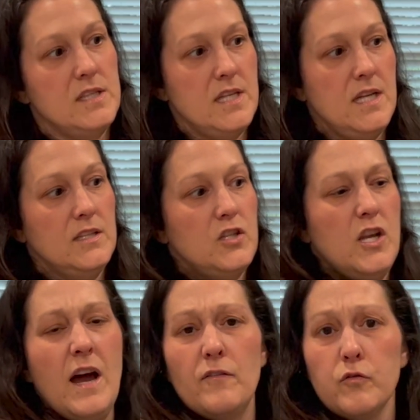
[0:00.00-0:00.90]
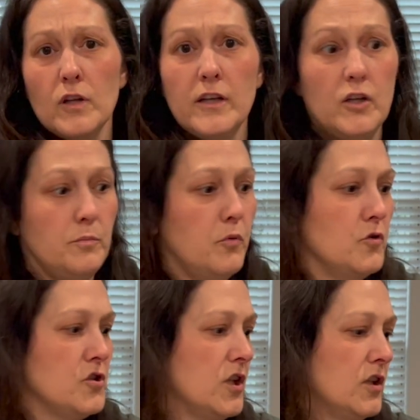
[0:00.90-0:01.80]
it. And so you have really good
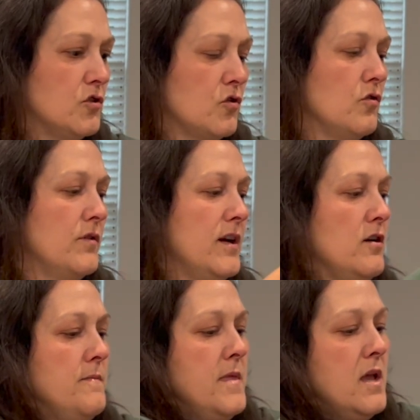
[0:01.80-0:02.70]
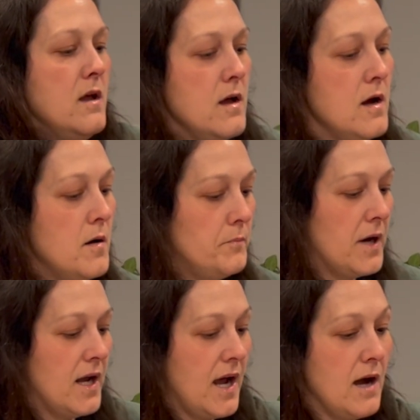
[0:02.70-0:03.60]
portion control there.
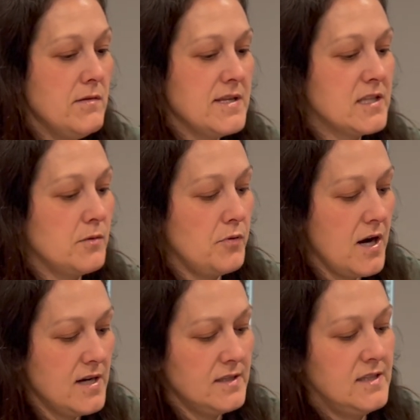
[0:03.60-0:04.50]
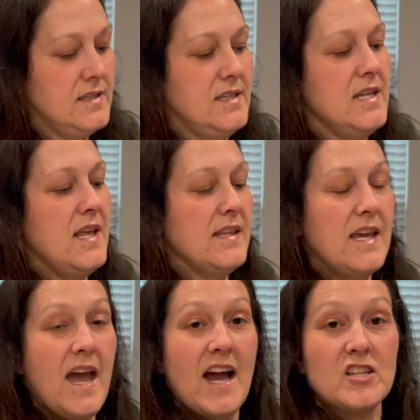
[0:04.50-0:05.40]
But I was surprised to see that
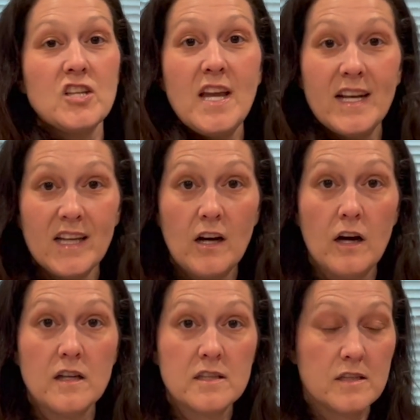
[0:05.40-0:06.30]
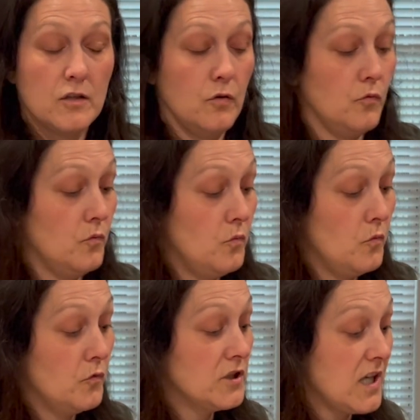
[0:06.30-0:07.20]
they actually had a cost
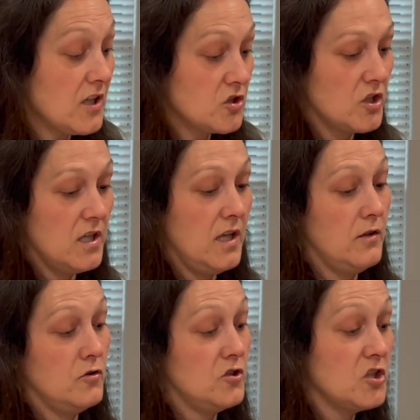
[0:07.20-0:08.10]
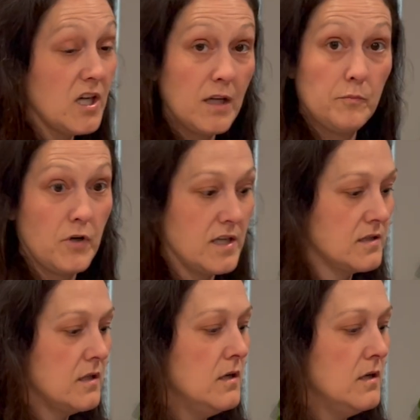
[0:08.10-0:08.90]
reduction in their chicken breast.